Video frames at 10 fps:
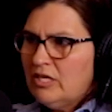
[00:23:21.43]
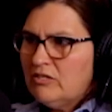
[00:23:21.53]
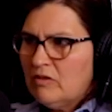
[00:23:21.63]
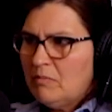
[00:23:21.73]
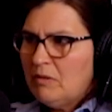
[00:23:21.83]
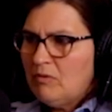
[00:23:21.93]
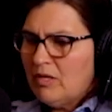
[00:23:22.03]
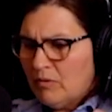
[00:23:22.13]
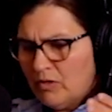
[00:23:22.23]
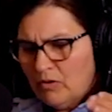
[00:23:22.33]
age of the people
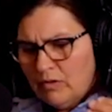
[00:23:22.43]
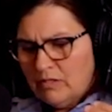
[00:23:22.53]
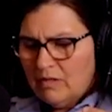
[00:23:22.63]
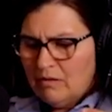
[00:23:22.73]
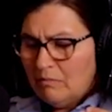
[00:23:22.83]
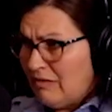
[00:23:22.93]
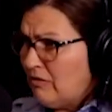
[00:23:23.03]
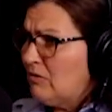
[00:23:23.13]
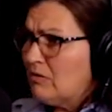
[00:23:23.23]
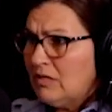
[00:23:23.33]
that were going to their
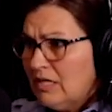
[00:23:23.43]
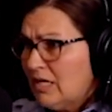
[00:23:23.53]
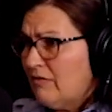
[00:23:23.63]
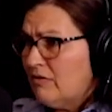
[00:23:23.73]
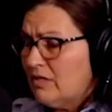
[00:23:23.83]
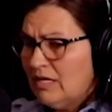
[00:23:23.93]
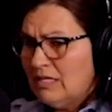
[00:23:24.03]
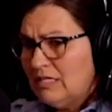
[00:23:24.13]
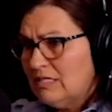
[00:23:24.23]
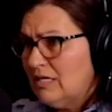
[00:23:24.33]
methadone clinic every day,
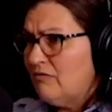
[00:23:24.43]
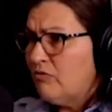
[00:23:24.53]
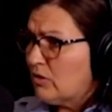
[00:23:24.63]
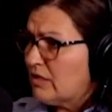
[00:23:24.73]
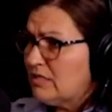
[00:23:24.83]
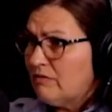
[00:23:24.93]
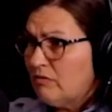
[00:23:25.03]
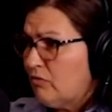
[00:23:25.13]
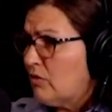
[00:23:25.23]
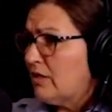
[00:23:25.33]
and they said
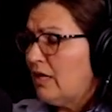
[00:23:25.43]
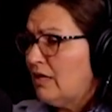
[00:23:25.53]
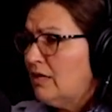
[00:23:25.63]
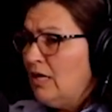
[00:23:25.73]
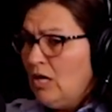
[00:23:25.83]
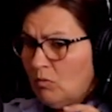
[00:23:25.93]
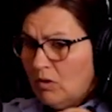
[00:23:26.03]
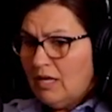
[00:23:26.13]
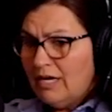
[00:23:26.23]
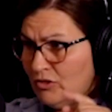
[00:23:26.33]
47, 48.
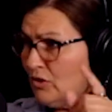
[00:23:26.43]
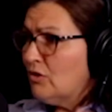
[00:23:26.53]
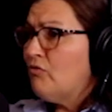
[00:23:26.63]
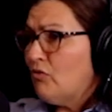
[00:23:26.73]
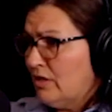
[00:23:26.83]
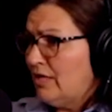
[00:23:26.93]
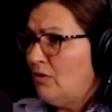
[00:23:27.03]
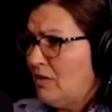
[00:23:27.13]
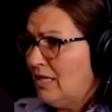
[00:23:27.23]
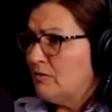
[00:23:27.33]
Well, I turned
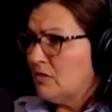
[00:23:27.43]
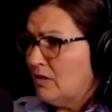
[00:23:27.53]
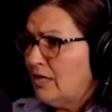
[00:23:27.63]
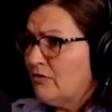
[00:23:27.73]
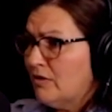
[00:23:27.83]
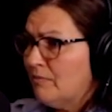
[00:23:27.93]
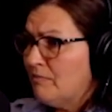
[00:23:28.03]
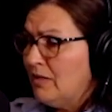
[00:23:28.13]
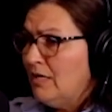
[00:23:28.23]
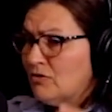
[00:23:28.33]
48 while I was on that
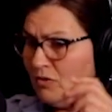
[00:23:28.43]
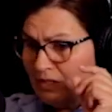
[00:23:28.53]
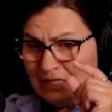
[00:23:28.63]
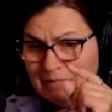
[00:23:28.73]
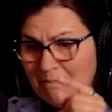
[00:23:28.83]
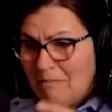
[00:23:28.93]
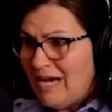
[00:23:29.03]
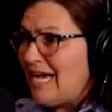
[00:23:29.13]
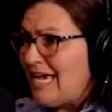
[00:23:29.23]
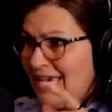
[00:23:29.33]
trip. So this is
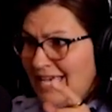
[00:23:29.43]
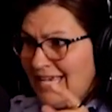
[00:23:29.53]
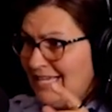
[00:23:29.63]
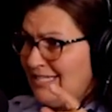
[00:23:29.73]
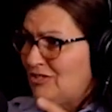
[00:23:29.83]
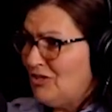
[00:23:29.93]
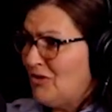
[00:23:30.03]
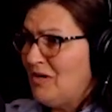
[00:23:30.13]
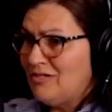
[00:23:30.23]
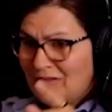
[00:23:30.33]
my
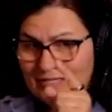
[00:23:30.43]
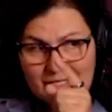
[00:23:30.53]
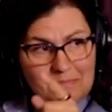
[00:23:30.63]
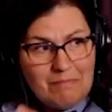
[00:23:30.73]
generation. This is